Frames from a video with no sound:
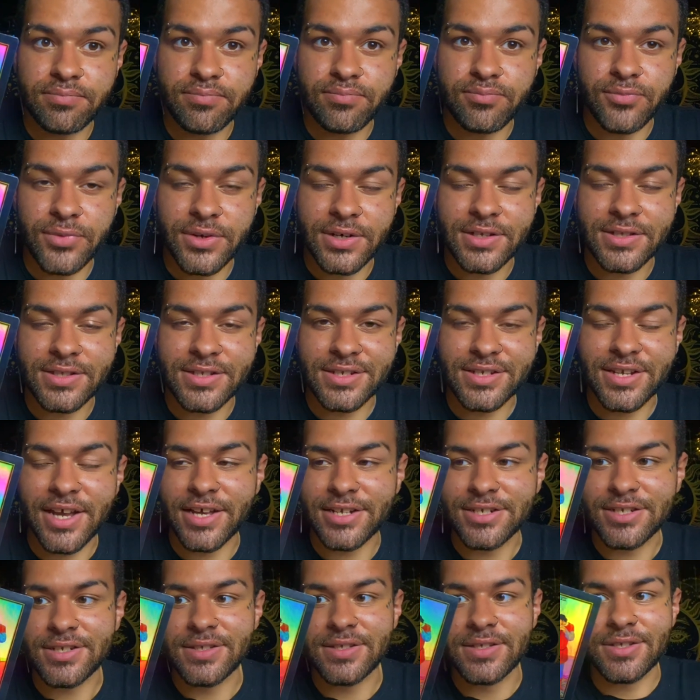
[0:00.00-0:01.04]
when it's
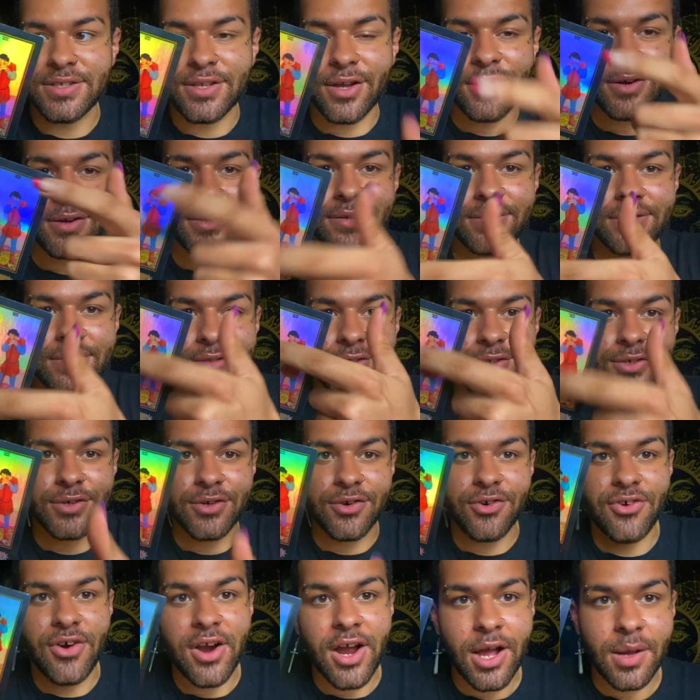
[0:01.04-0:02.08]
attached to this heart, your
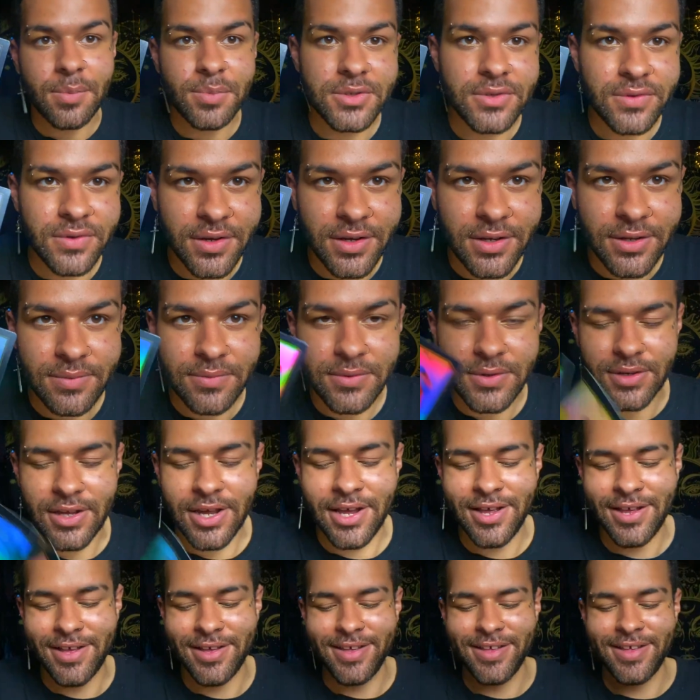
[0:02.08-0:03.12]
crops, right? I
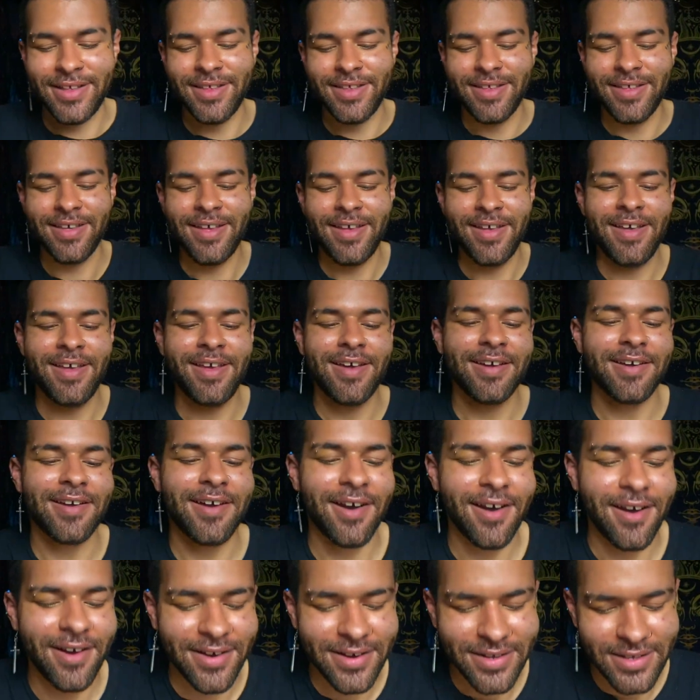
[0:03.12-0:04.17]
mean,
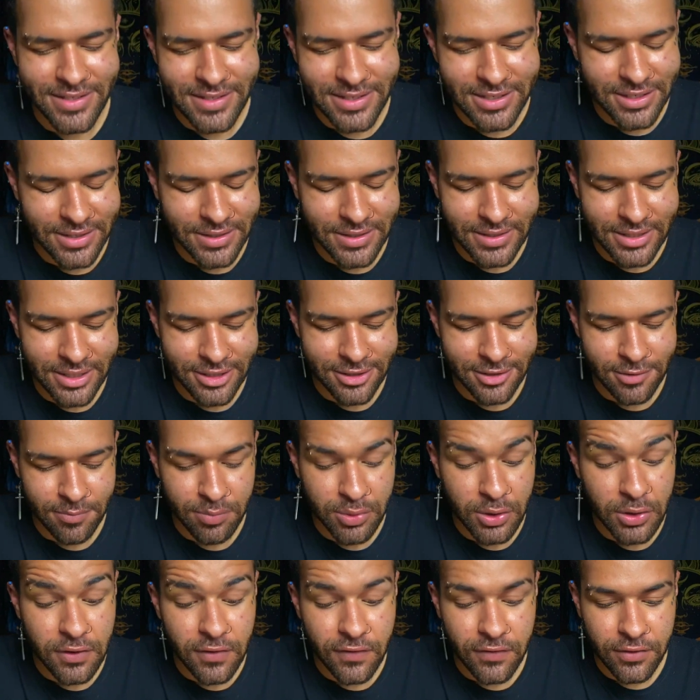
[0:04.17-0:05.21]
card, it's just such a
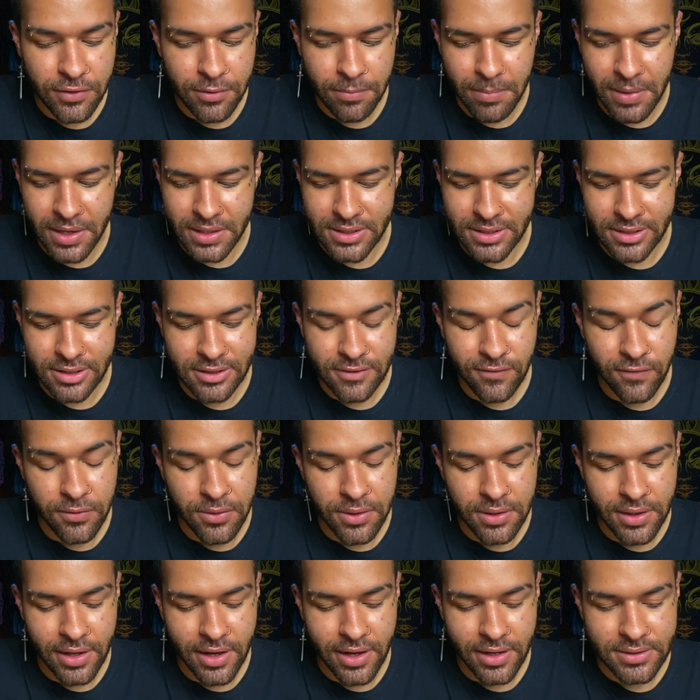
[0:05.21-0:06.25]
beautiful message
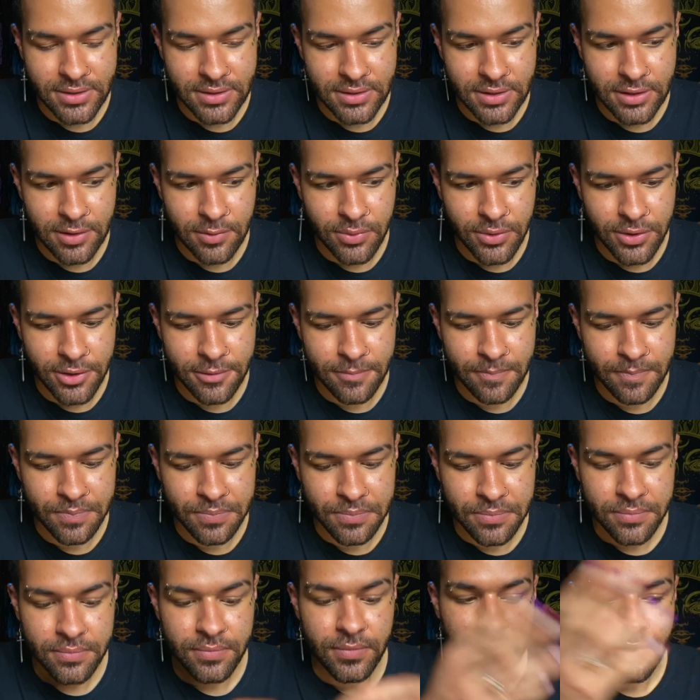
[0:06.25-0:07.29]
for that to Libra.
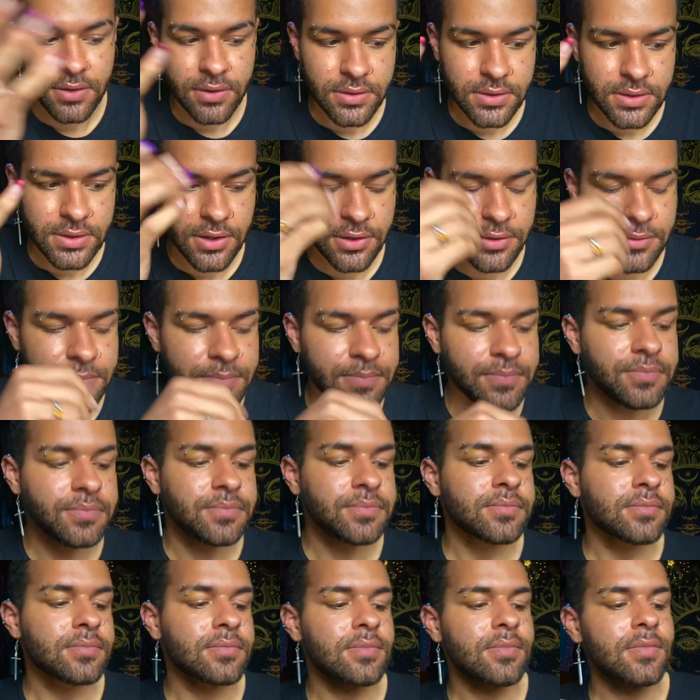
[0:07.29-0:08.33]
So
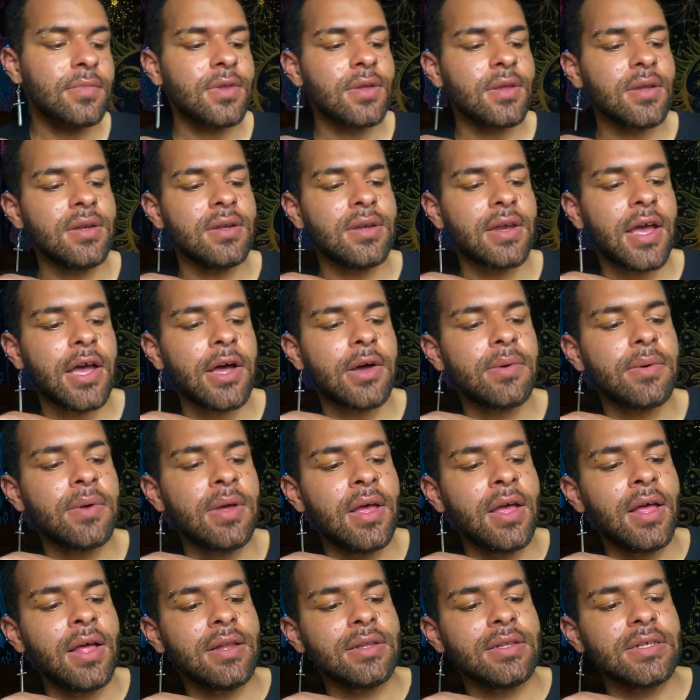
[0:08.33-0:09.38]
now
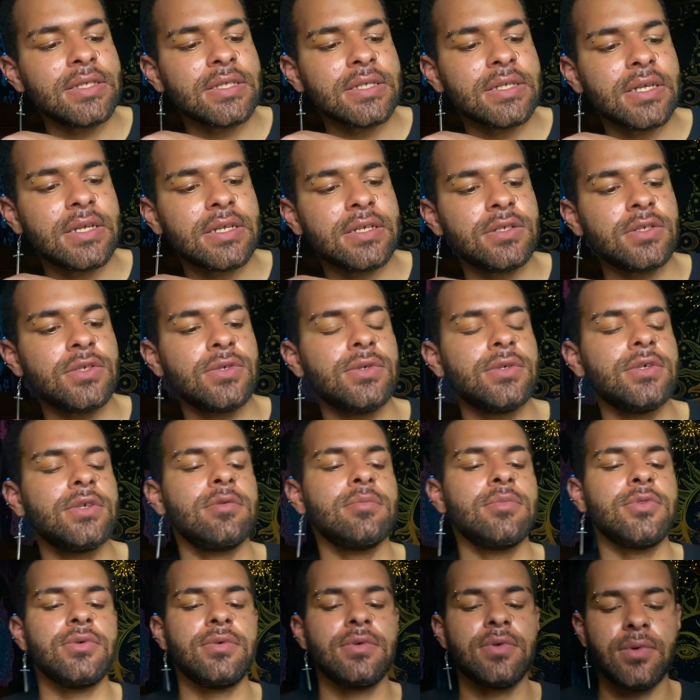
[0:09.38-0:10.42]
let's get into your
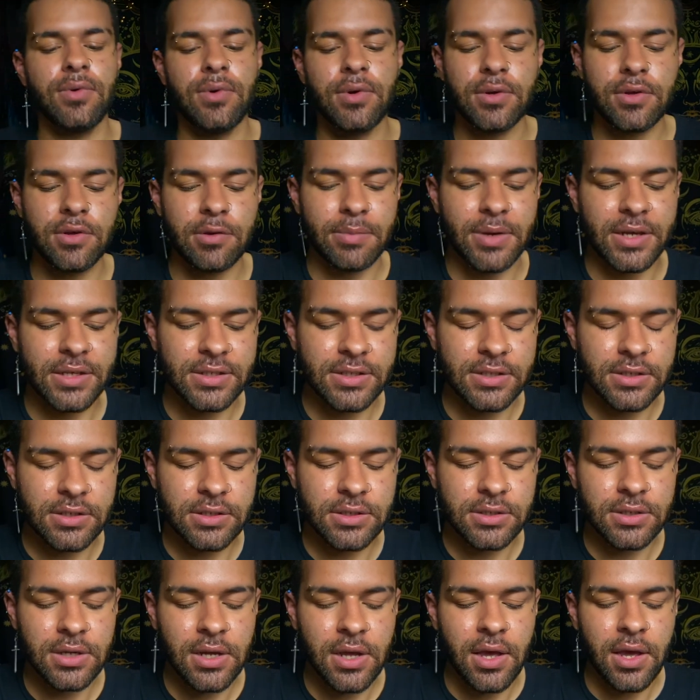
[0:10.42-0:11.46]
moon oracle
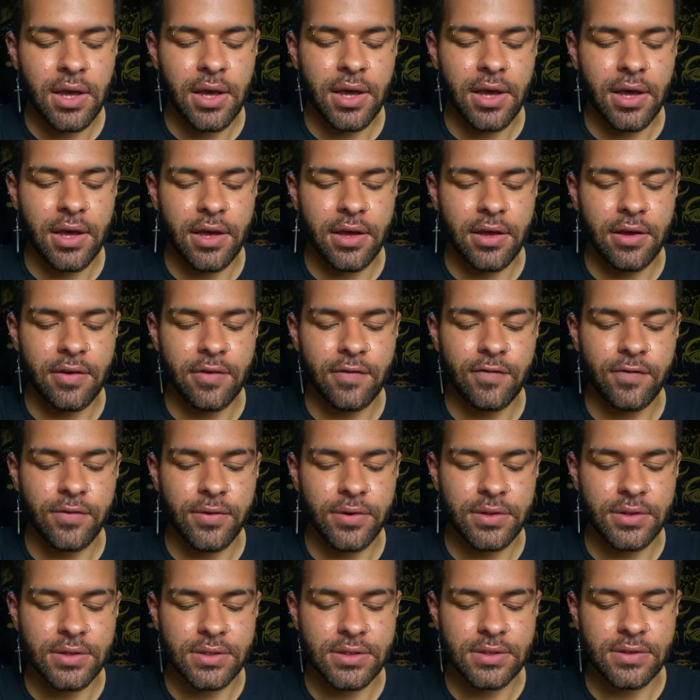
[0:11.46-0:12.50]
message uh, for
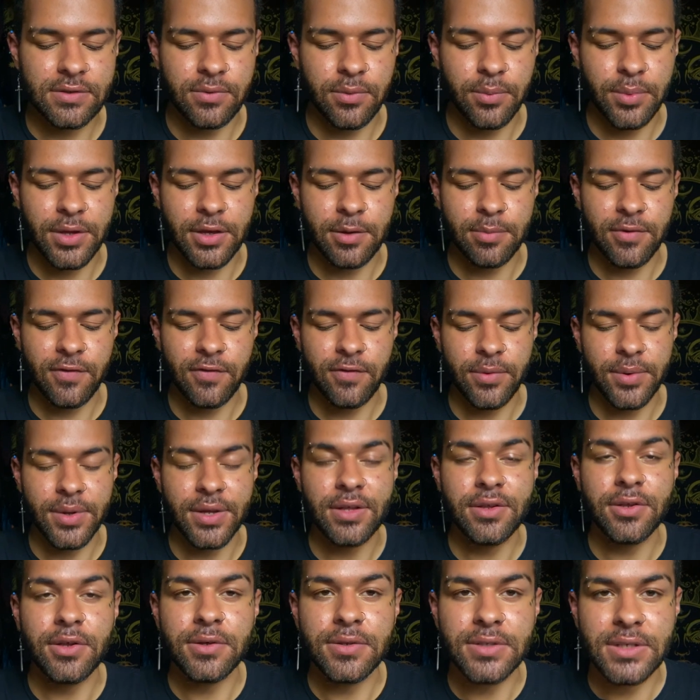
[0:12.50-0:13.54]
this week before we
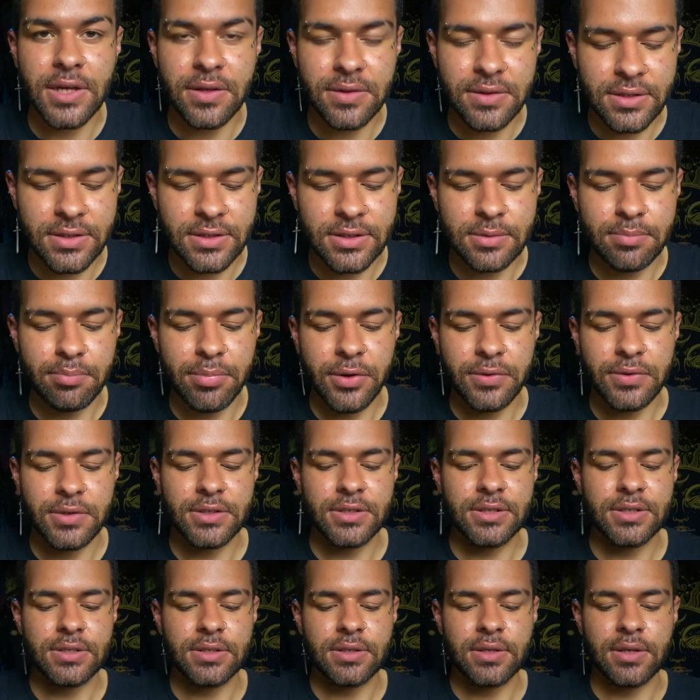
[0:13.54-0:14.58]
close out this
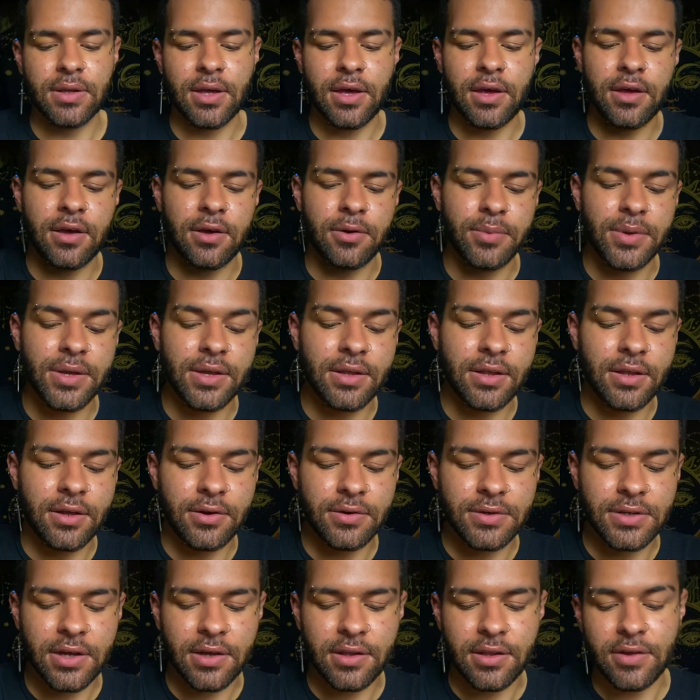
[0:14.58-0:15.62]
bonus uh, weekly or
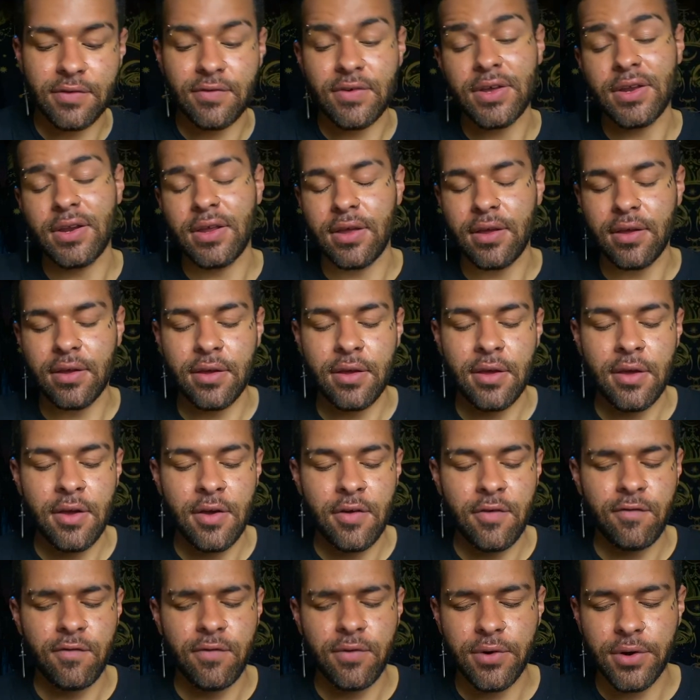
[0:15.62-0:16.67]
daily reading
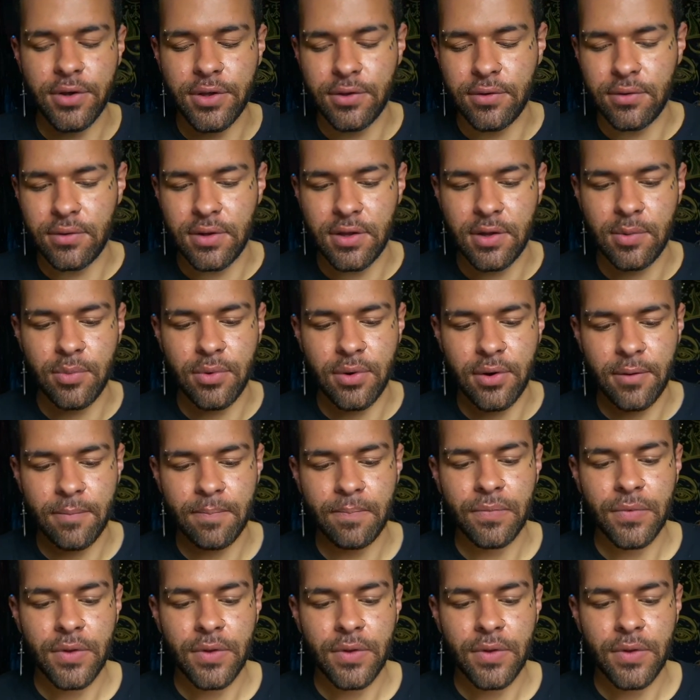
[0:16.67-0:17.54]
for you, Libra.